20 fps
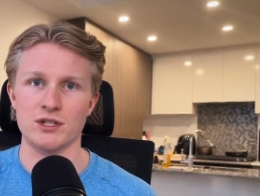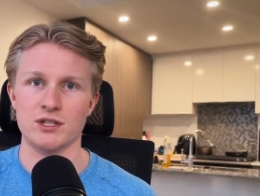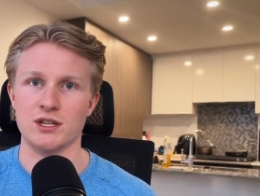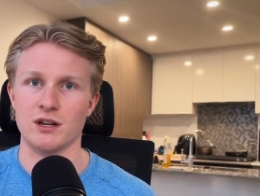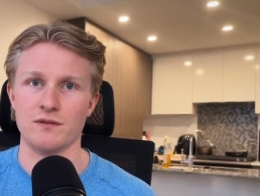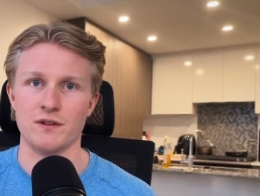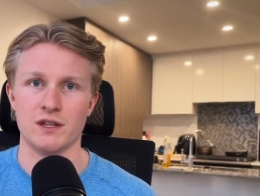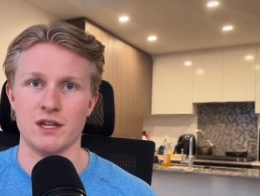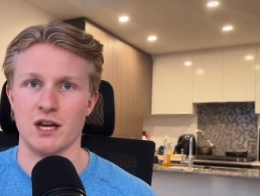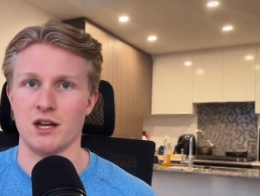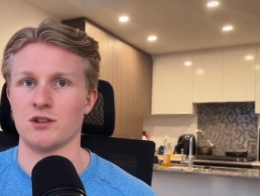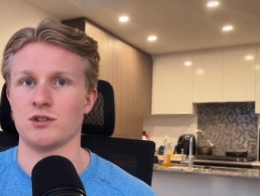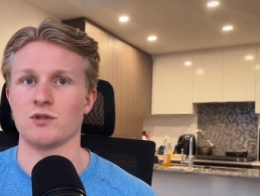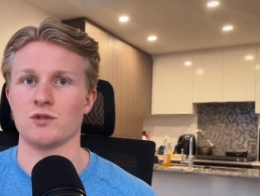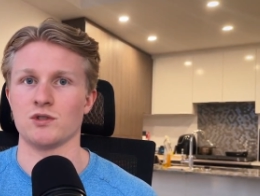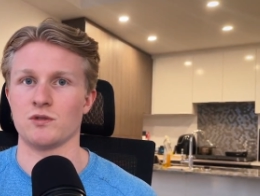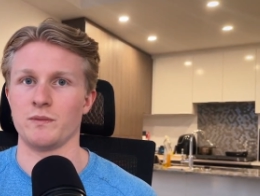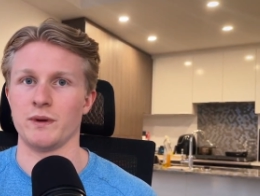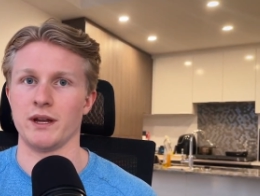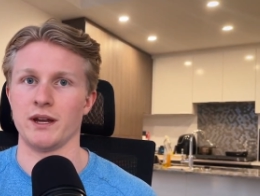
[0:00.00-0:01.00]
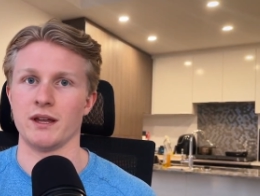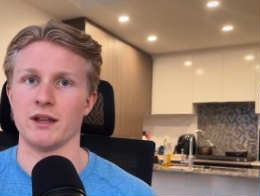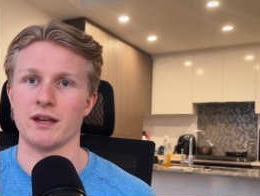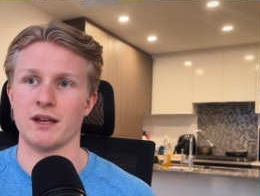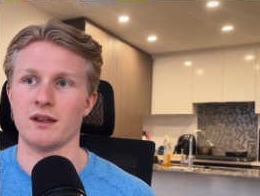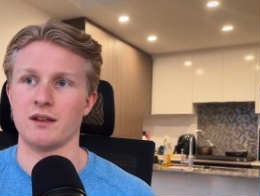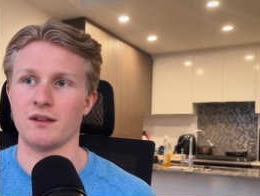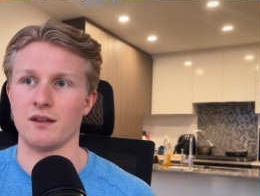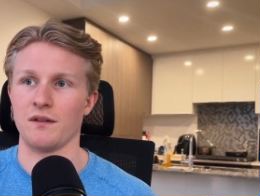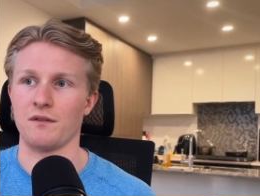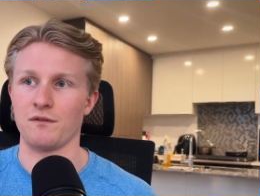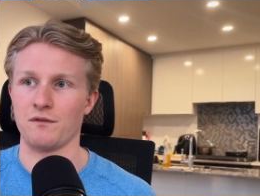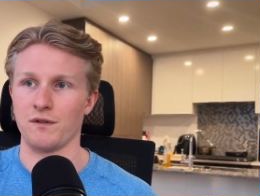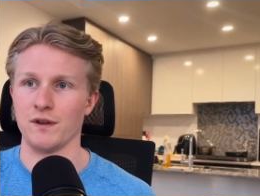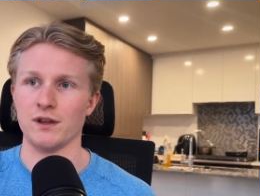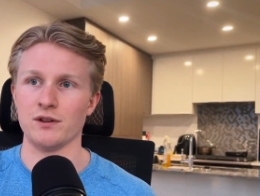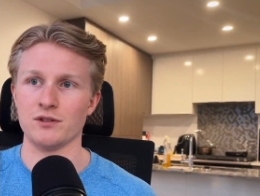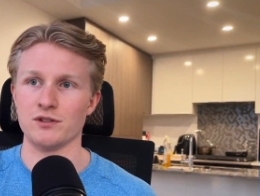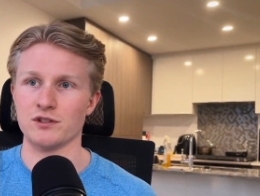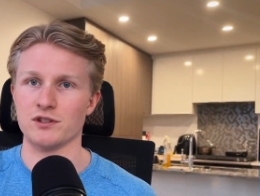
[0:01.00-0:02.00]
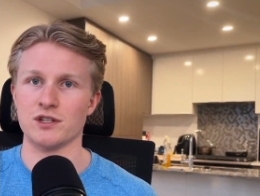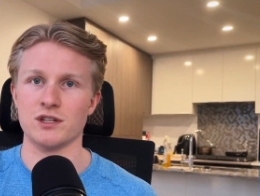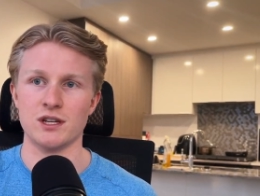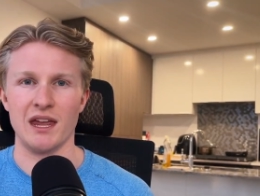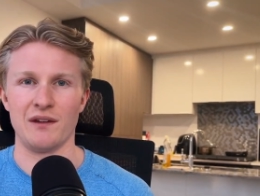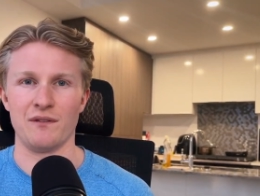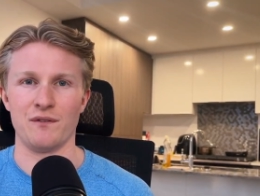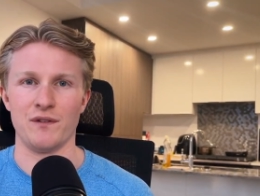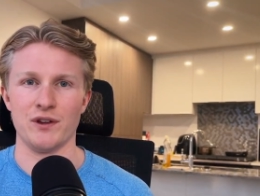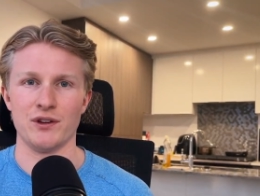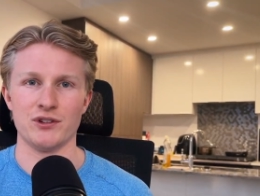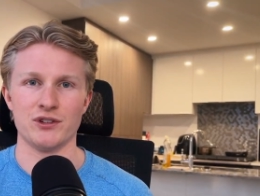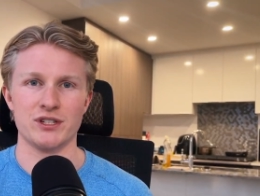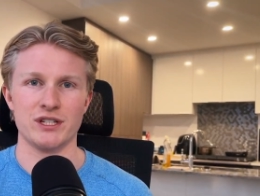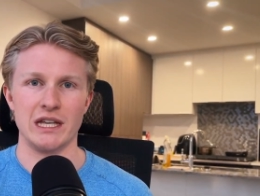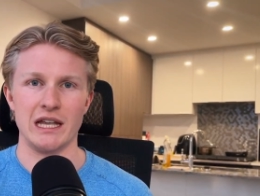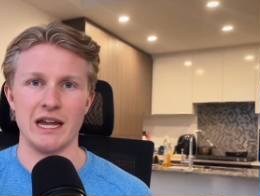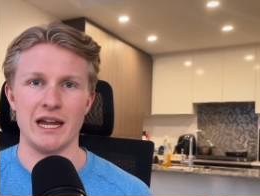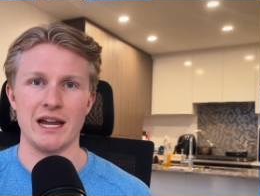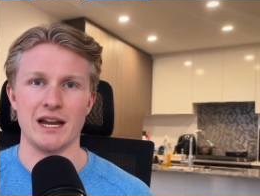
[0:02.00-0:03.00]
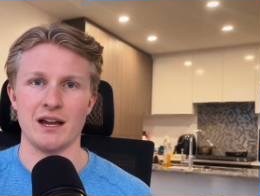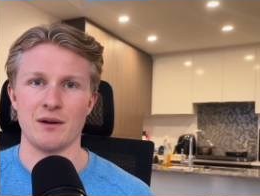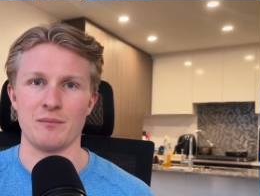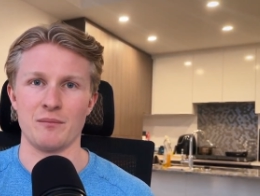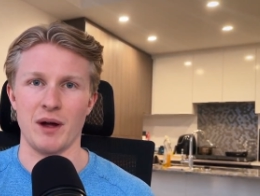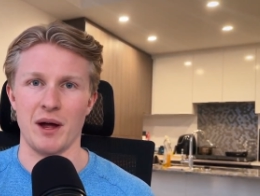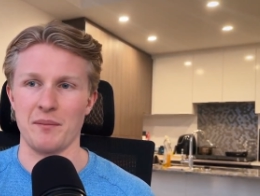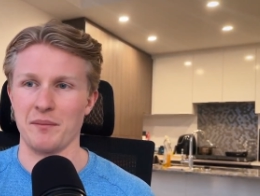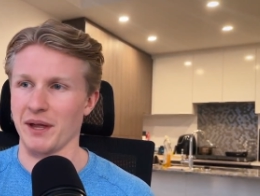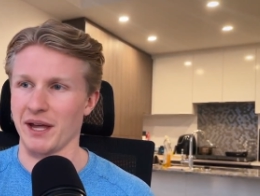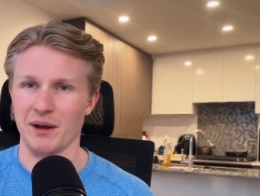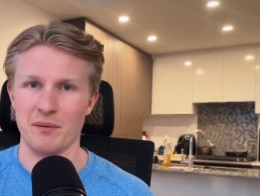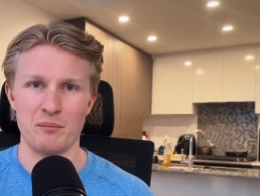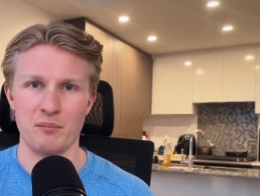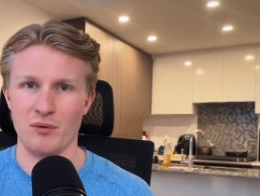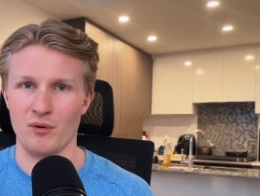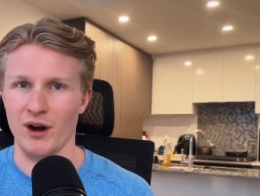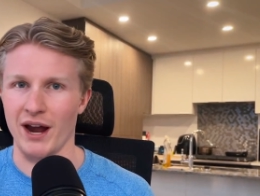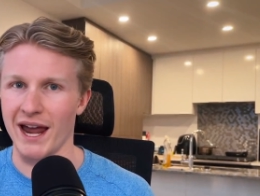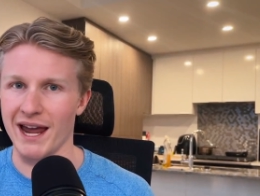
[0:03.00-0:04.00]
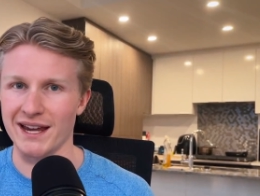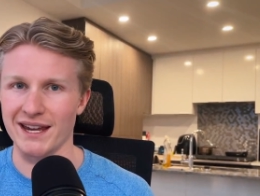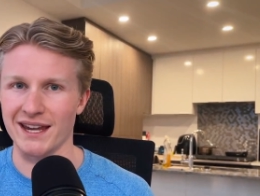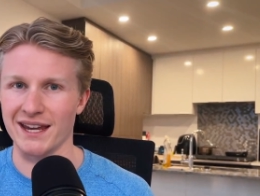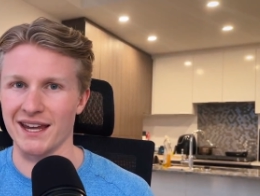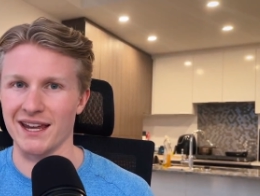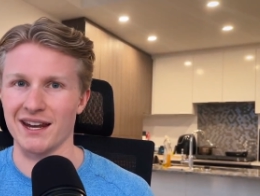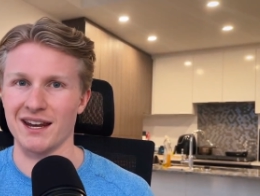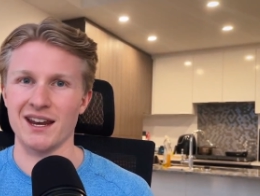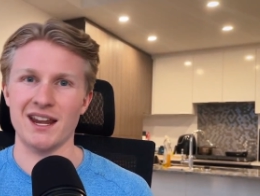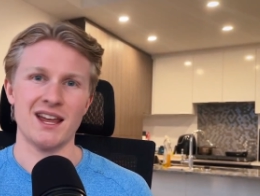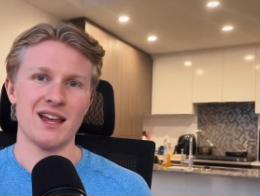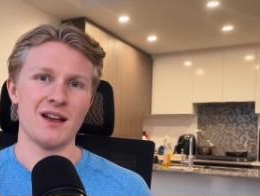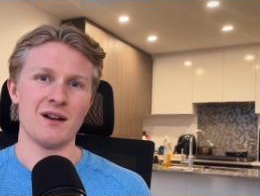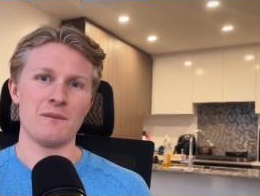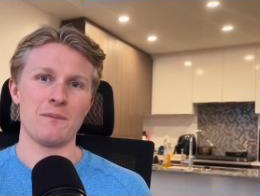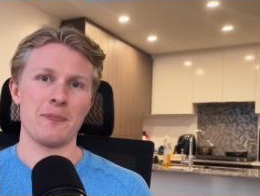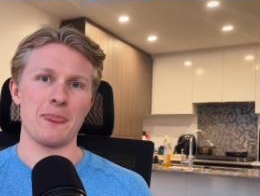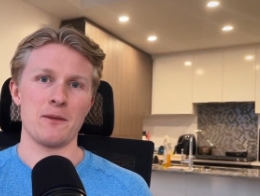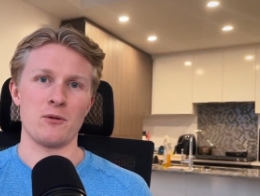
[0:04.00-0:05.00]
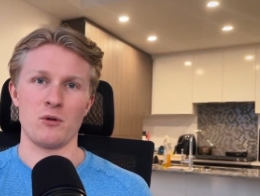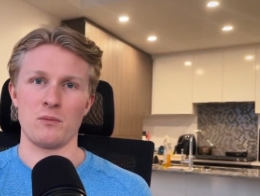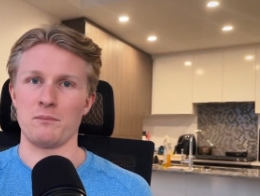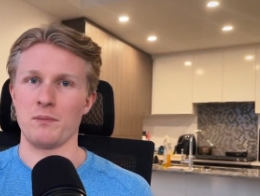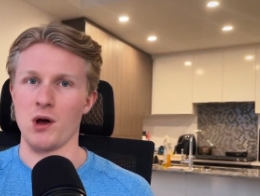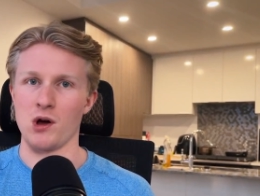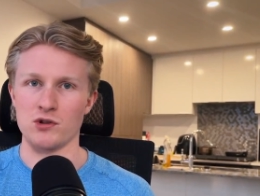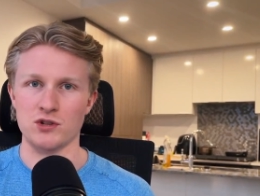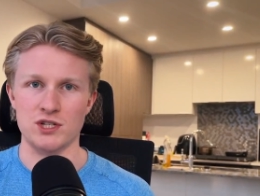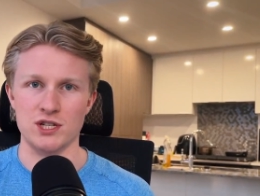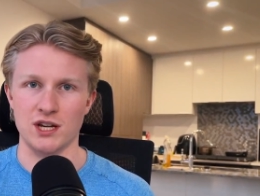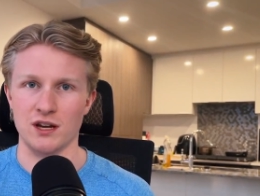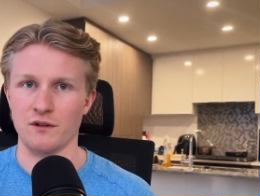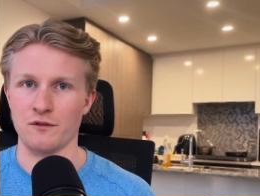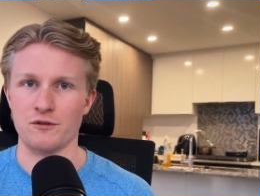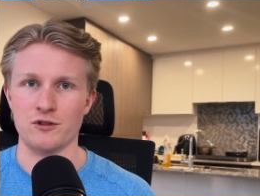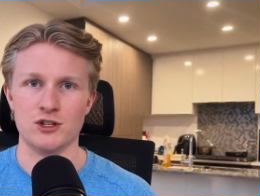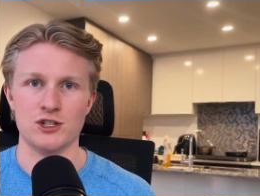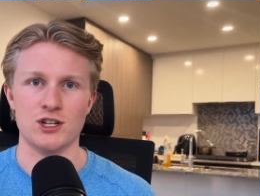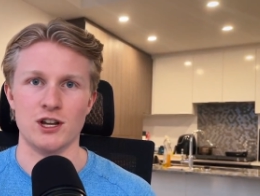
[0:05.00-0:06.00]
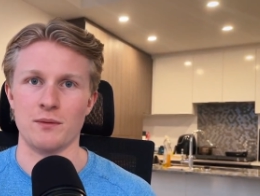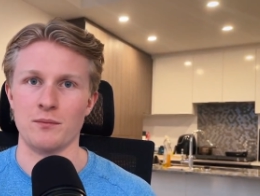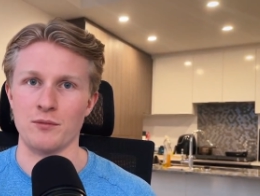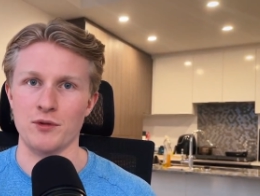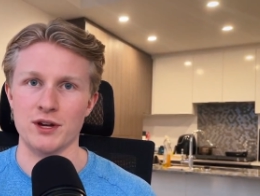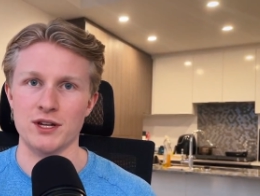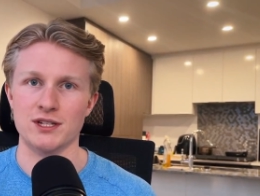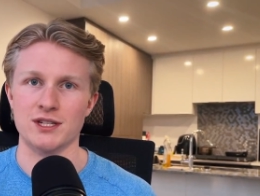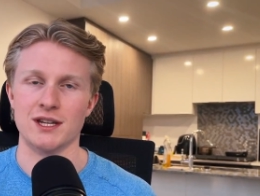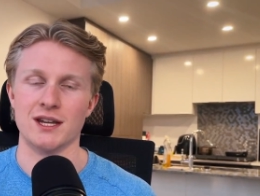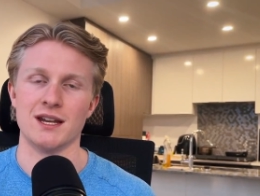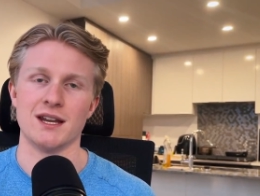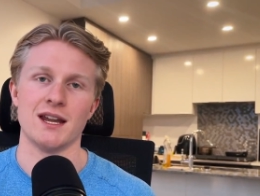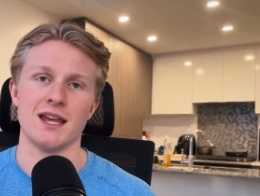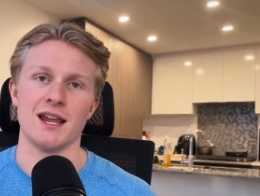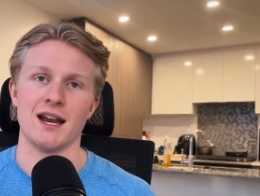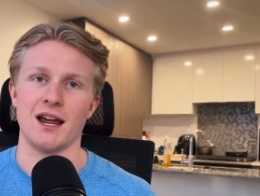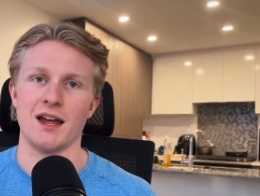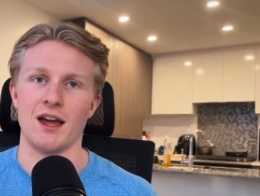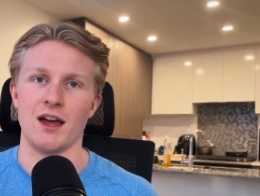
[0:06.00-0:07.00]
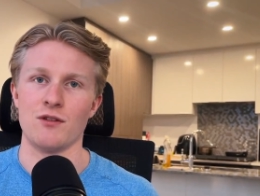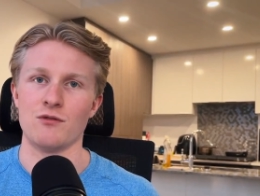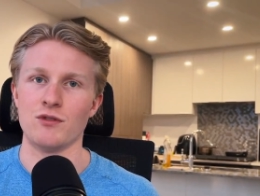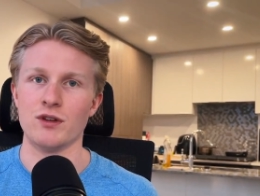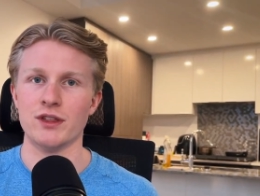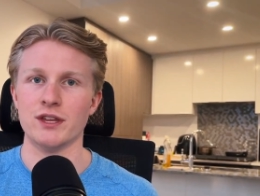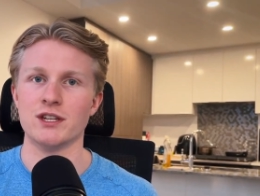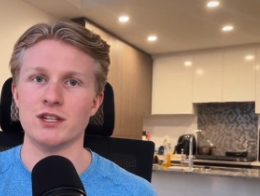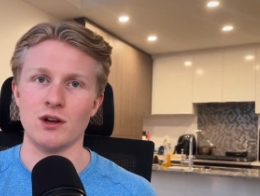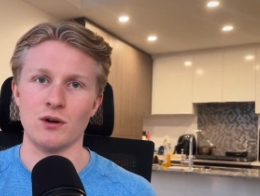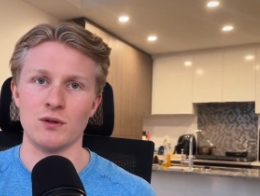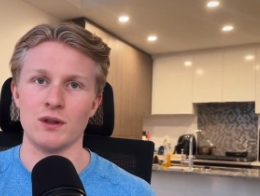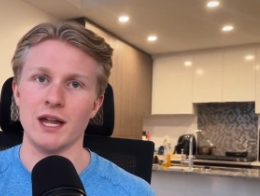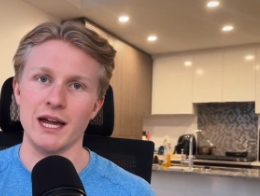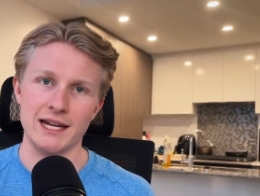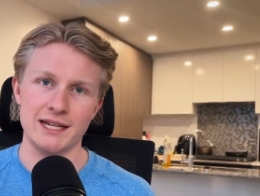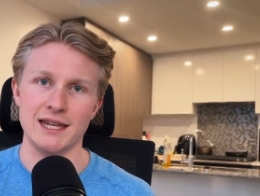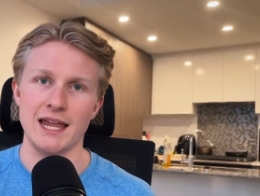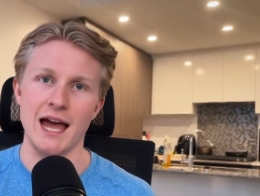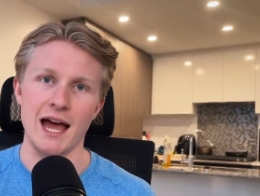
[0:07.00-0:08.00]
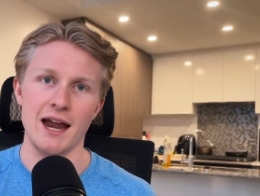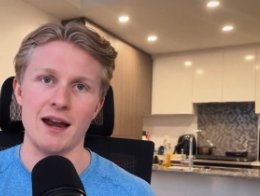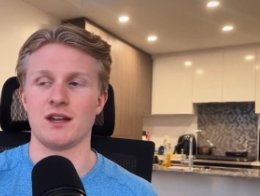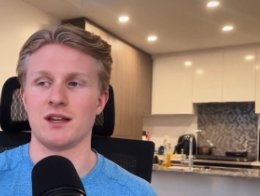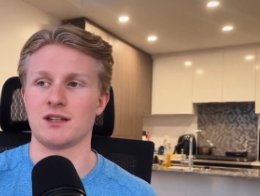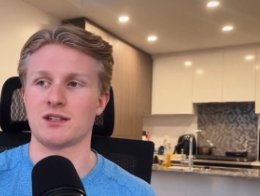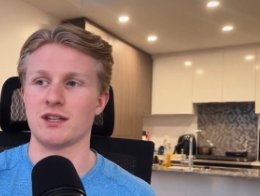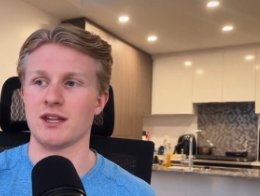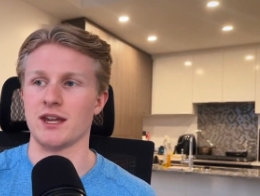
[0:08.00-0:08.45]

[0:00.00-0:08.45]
and stuff like that on social media. Like it, it feels it feels like I'm I'm like bragging or boasting for some reason. And I, I really don't like that. It's